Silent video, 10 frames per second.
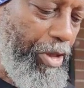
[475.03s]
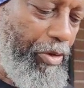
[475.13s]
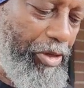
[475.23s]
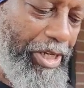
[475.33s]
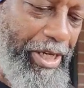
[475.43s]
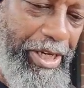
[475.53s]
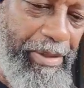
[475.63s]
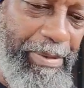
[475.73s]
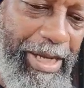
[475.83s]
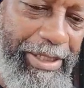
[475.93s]
Okay,
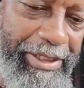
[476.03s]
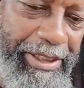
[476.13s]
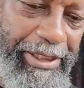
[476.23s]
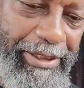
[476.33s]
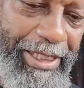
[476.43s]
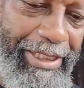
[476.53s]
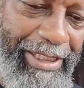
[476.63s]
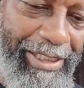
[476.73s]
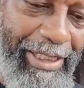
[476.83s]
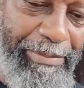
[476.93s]
another behind the scenes. I think
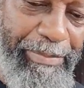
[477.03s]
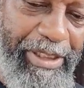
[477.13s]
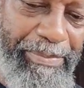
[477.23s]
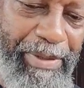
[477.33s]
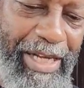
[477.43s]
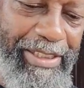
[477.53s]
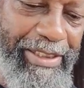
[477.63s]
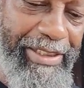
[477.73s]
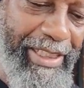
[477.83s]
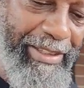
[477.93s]
it's like, this behind the
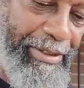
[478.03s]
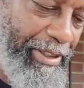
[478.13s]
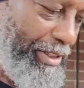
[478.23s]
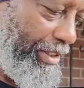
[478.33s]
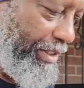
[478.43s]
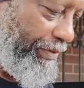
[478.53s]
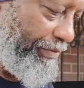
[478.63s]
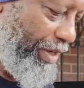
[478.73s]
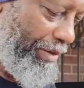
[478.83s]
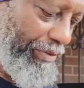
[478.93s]
scenes like
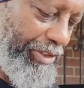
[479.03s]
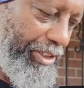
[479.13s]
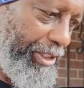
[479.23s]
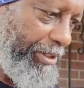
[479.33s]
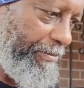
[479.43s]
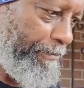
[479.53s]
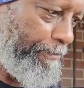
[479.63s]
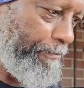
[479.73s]
five or six.